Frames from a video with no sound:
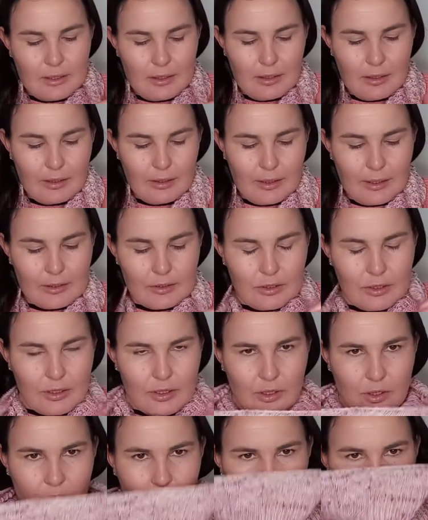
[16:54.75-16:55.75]
I actually
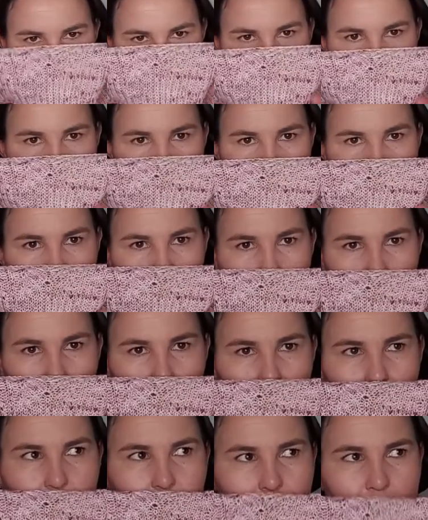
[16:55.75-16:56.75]
casted this
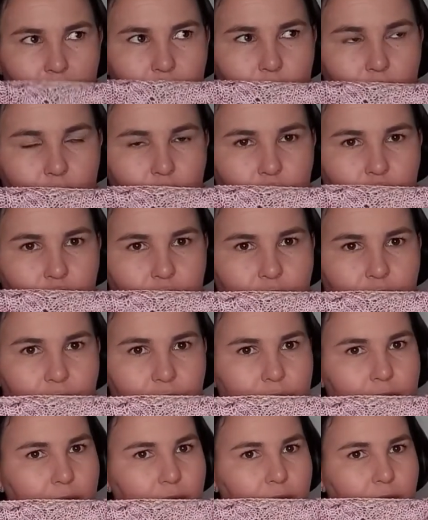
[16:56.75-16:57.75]
on and finished it
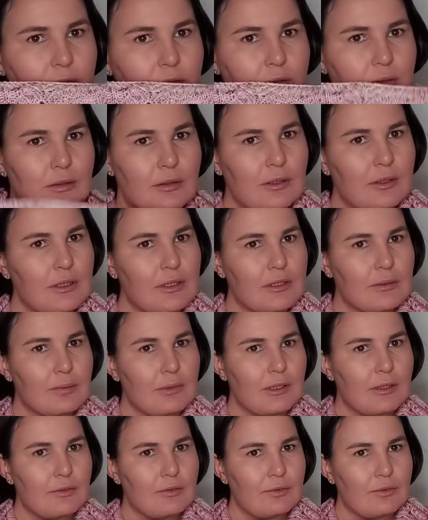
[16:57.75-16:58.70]
this month.